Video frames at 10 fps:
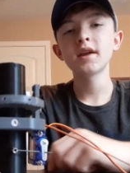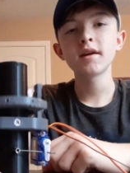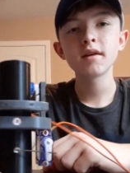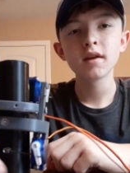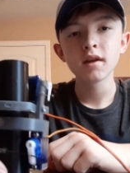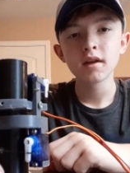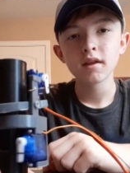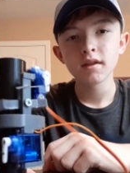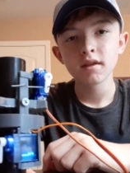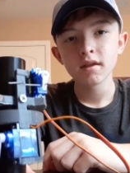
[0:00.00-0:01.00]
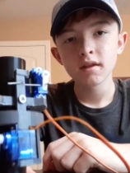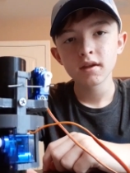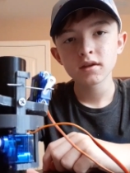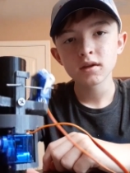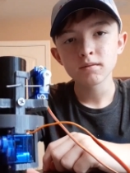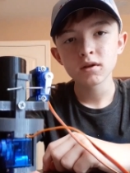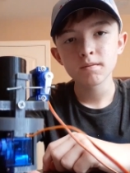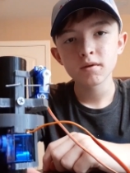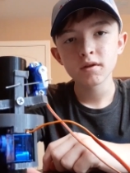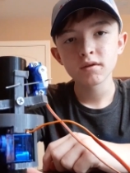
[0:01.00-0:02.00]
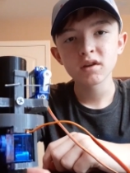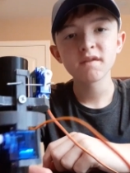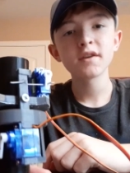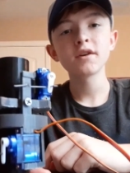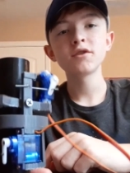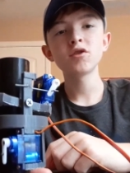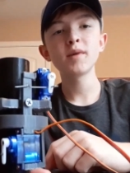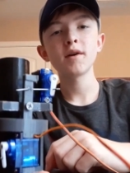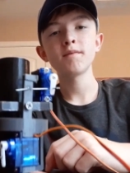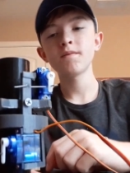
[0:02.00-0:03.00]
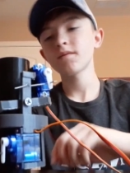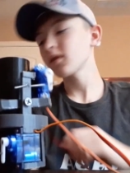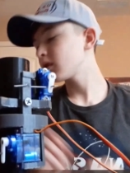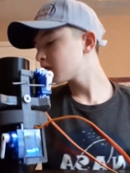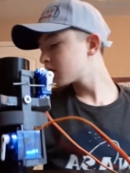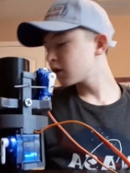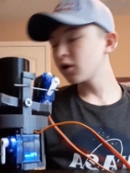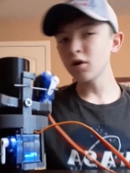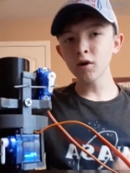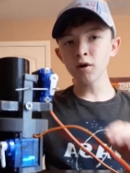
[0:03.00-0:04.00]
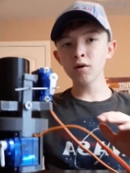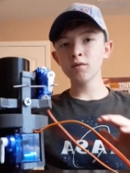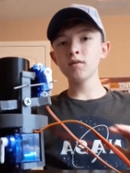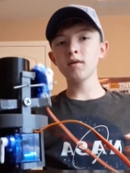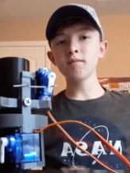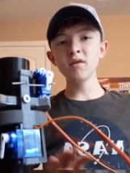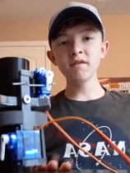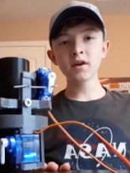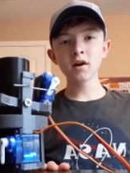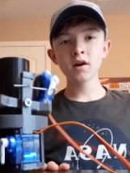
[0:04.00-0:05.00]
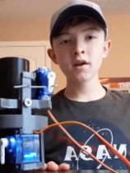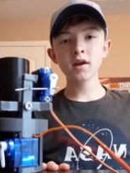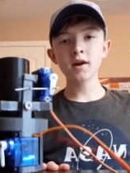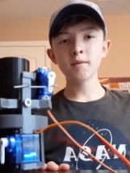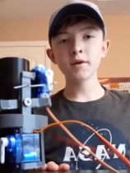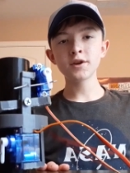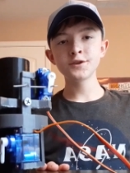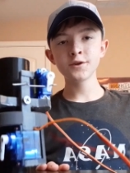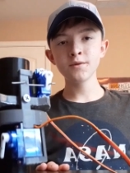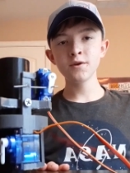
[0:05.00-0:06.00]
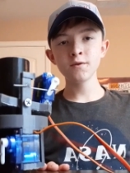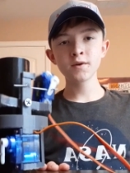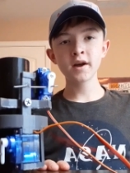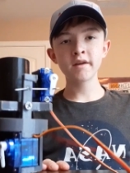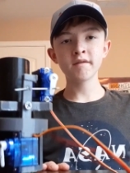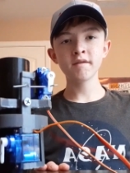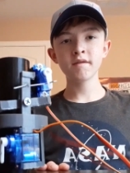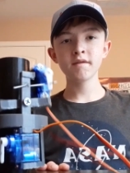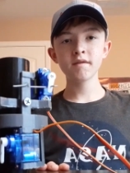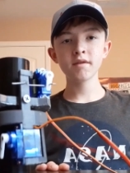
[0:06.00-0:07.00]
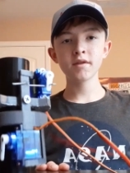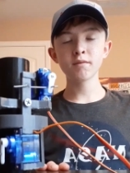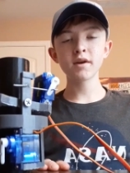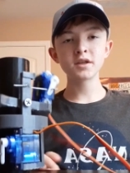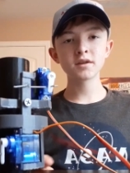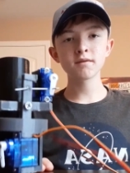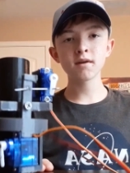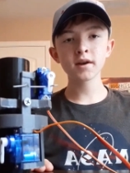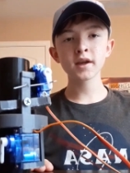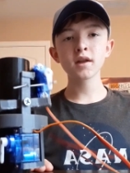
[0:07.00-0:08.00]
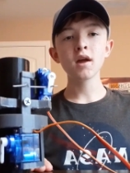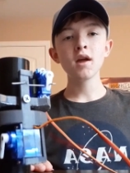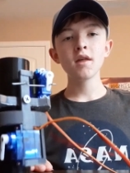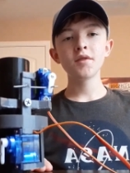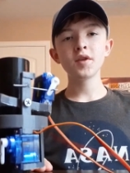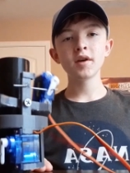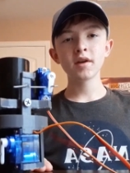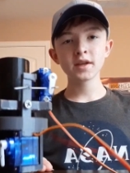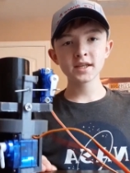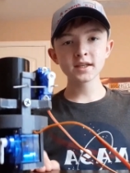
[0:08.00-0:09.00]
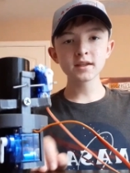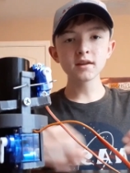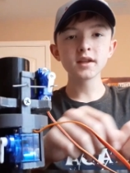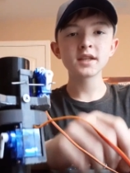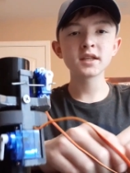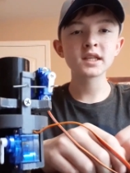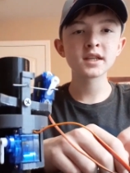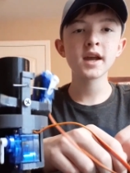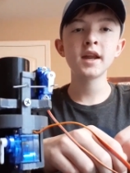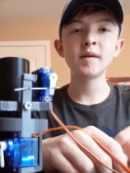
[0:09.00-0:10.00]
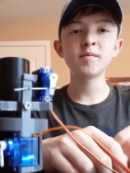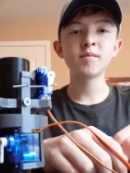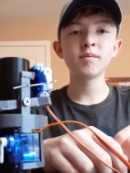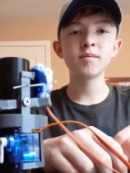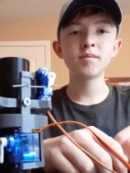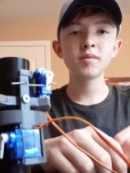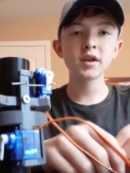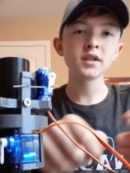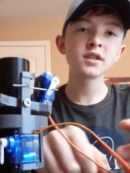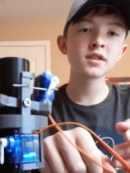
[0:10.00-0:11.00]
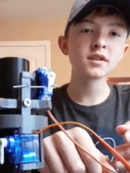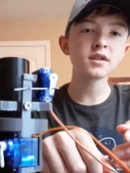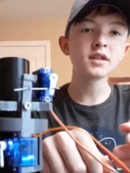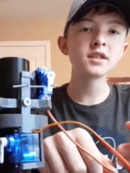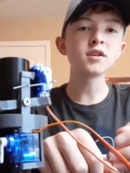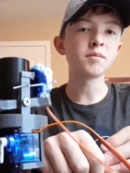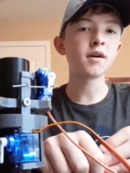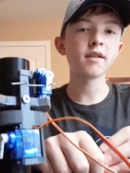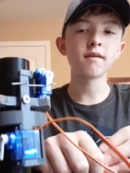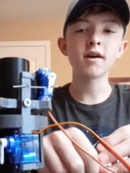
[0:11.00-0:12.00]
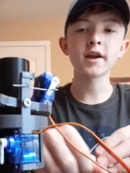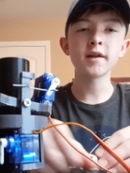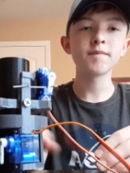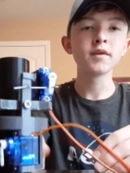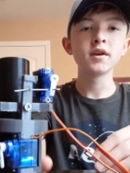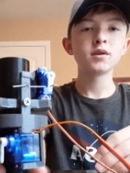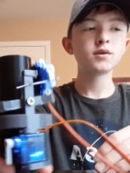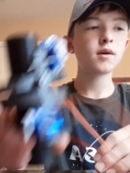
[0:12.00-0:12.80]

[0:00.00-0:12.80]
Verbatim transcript: that, sums up the thrust vector control mount. So moving on, I'm going to show you kind of the rest of the rocket. The, it's a little less exciting, but it's, it's still part of the rocket. So